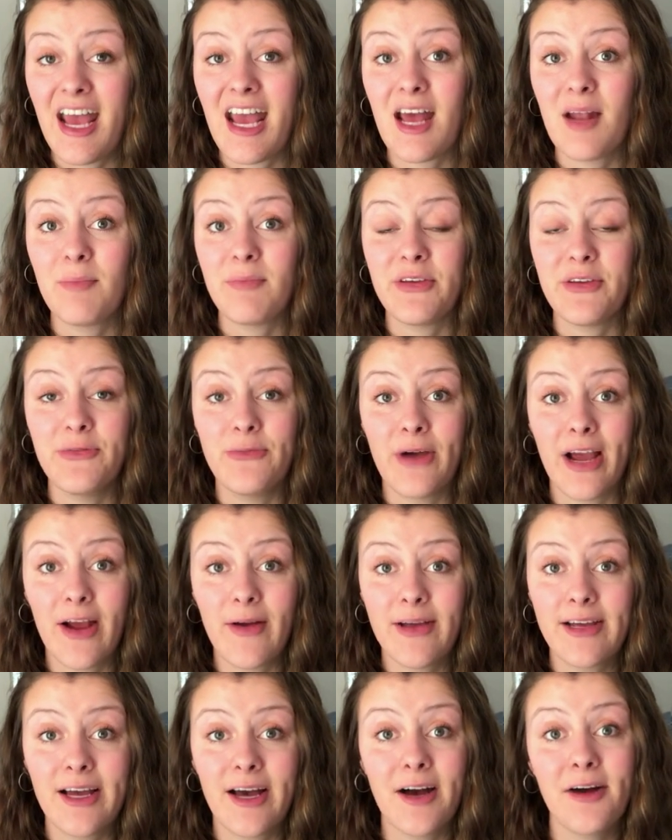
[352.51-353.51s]
And be
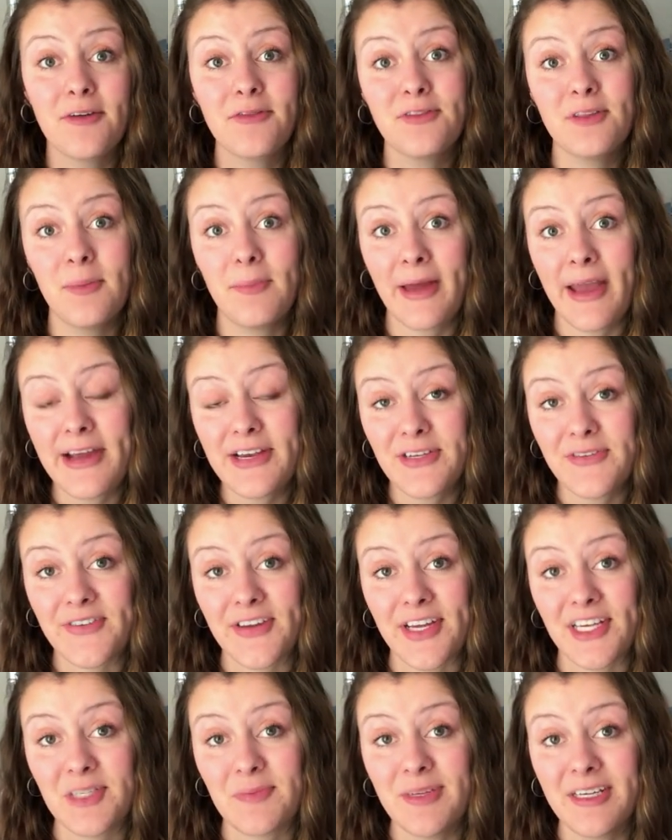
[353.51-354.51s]
wary of the baked
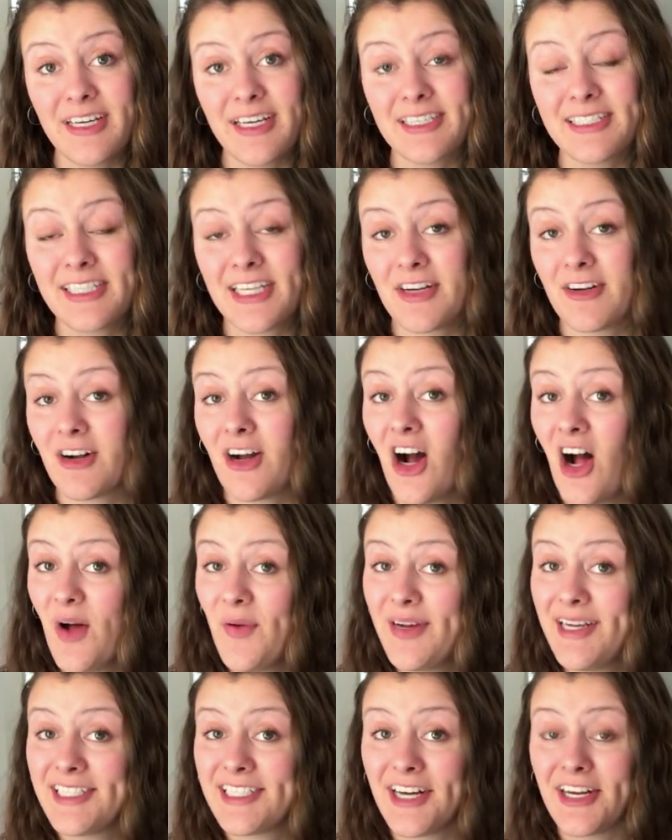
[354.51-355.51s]
fish because there are
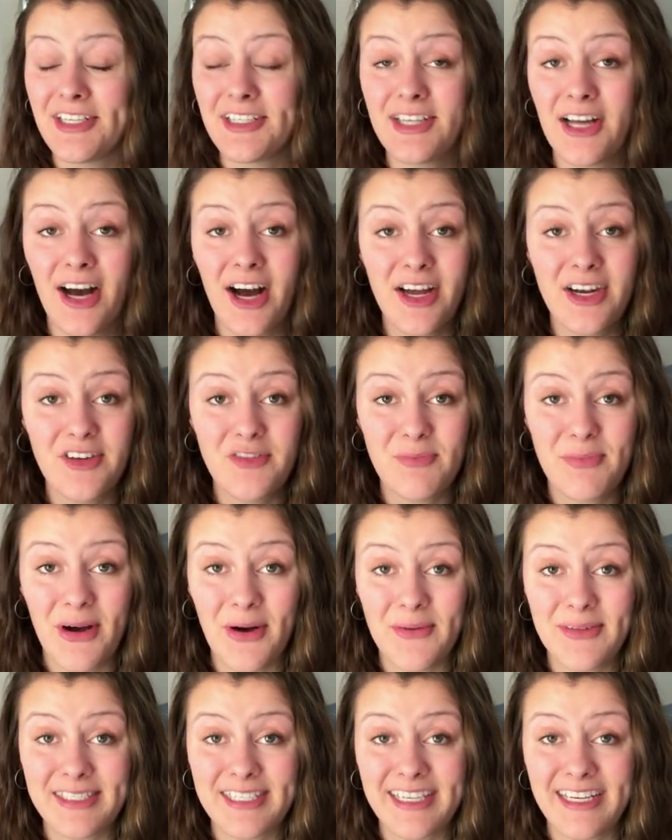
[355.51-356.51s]
always a ton of
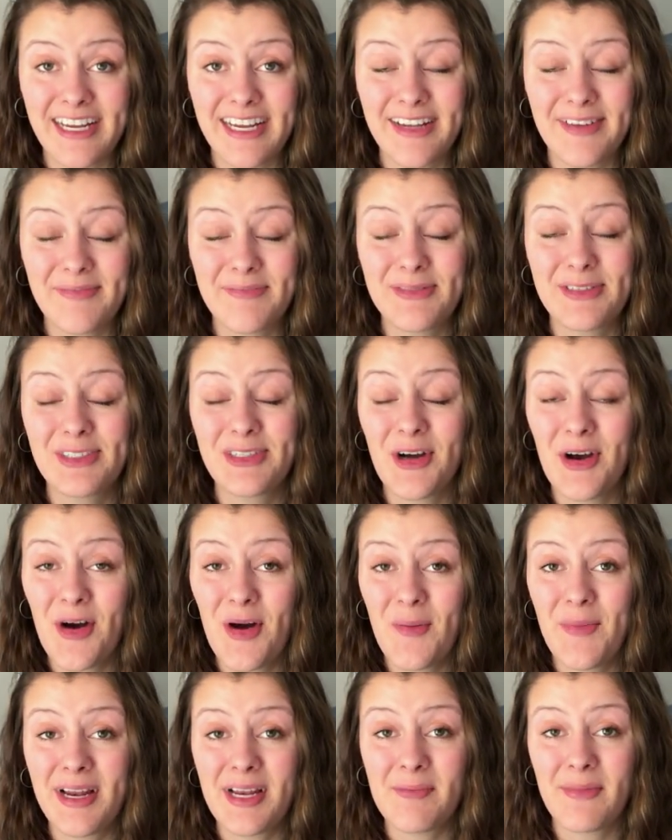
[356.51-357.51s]
bones in it,
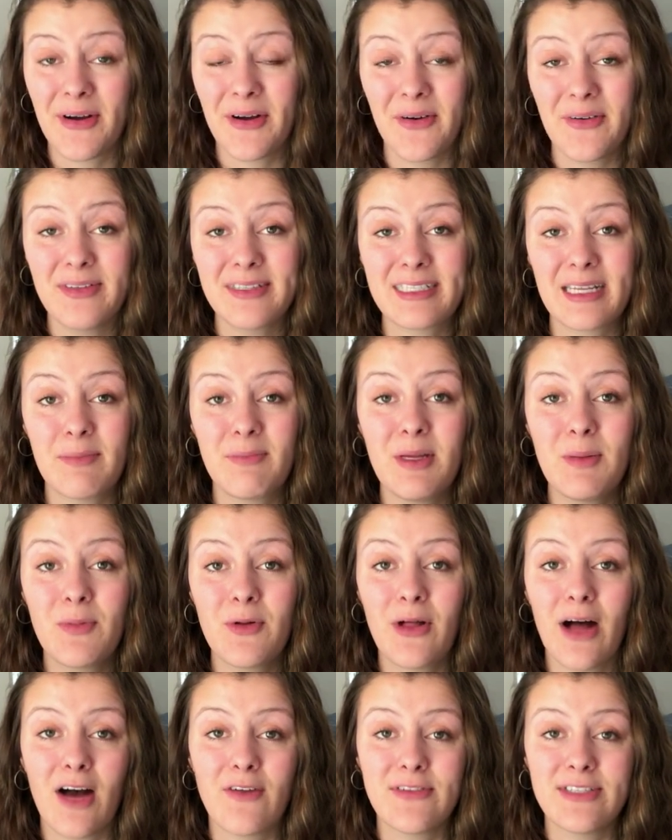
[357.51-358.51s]
so many bones, and
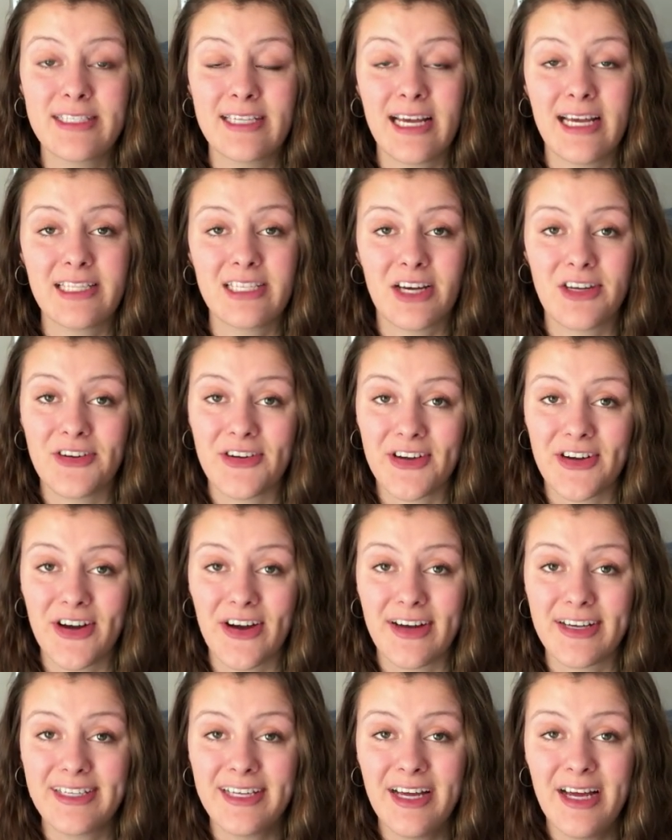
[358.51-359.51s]
people often say it's
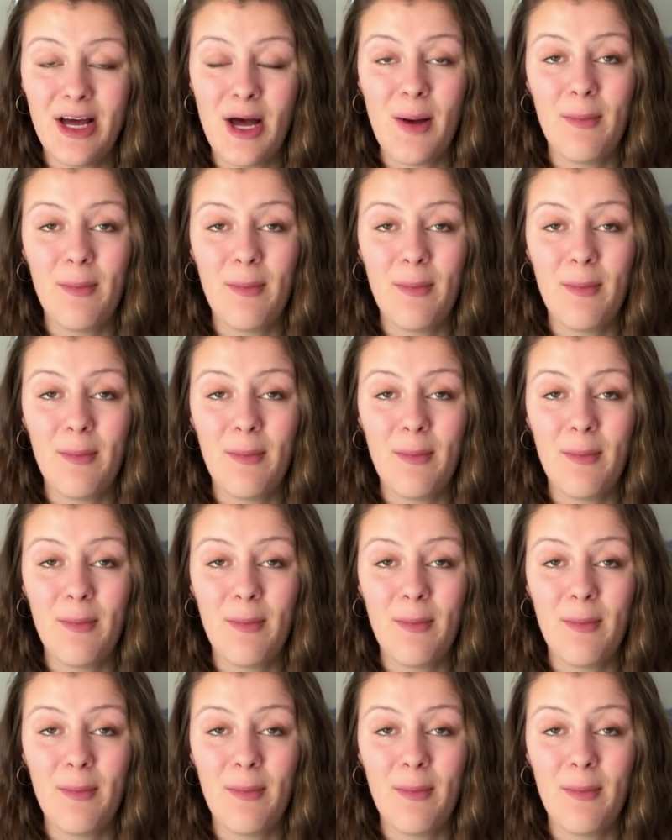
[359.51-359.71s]
undercooked.